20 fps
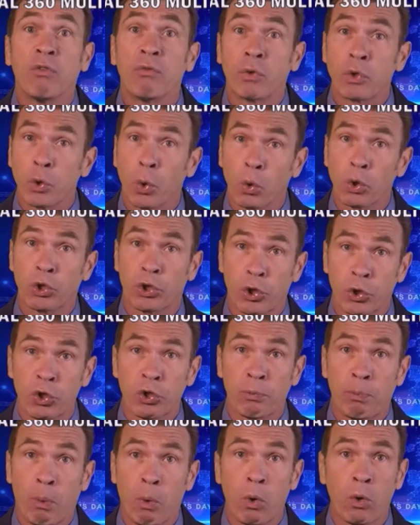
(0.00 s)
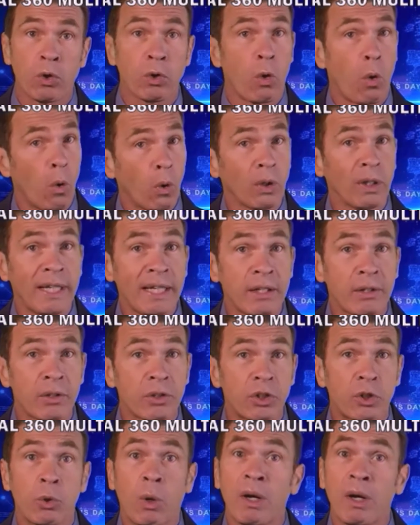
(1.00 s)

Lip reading: for your church board or leaders